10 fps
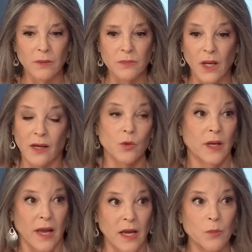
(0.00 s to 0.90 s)
not
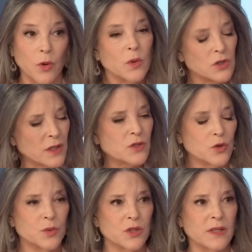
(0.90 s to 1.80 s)
only able, which I
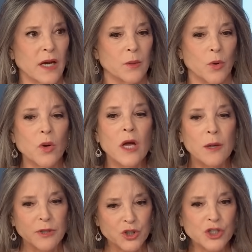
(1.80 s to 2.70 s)
assume she's able,
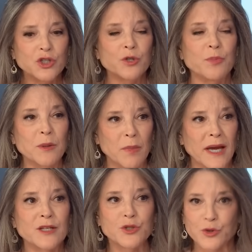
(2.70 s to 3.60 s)
but she should be
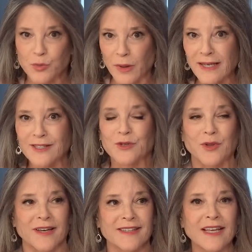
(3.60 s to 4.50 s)
made to speak to
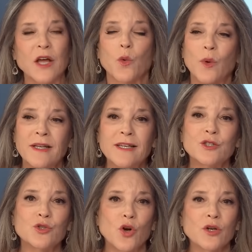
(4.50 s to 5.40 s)
this. We need
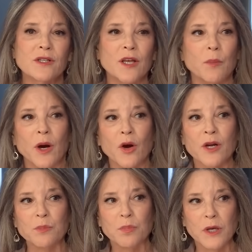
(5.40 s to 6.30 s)
to talk to the
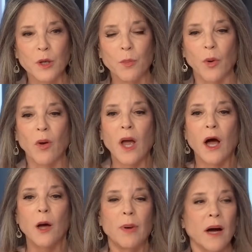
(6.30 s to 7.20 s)
American people
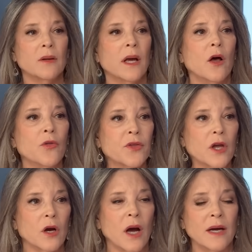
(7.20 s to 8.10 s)
about health
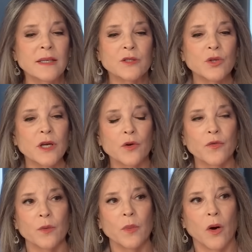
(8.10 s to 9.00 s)
care. I need to hear
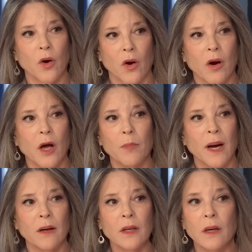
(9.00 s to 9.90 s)
from her
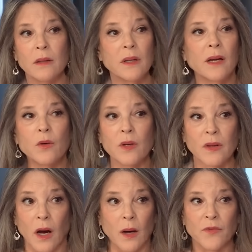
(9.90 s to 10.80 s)
about not only
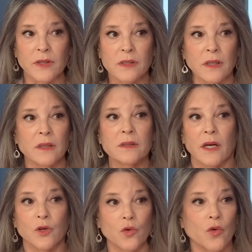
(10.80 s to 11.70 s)
the obvious things
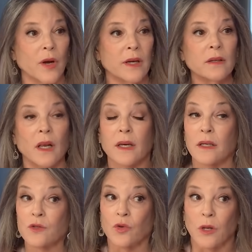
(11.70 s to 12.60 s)
like Ukraine, like
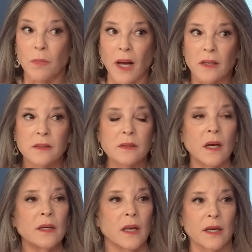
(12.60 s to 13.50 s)
Israel and
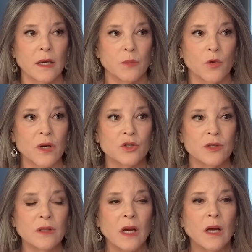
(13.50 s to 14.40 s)
Palestine, like
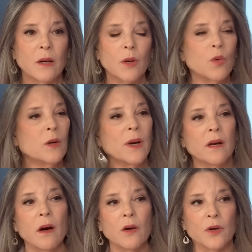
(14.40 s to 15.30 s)
immigration, but what
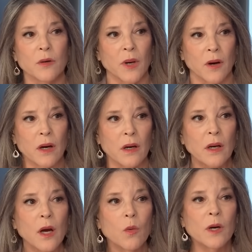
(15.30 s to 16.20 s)
about hunger in America?
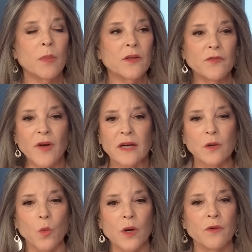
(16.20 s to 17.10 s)
What about the fact
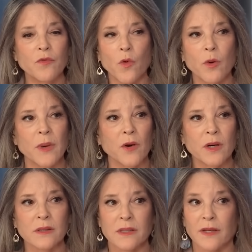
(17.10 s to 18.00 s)
that one in four
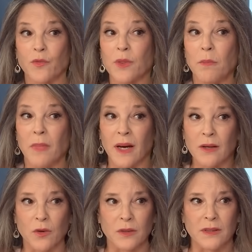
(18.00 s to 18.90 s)
Americans live with
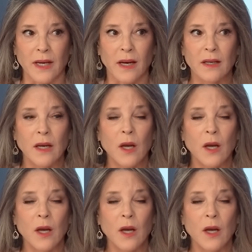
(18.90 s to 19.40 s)
medical debt?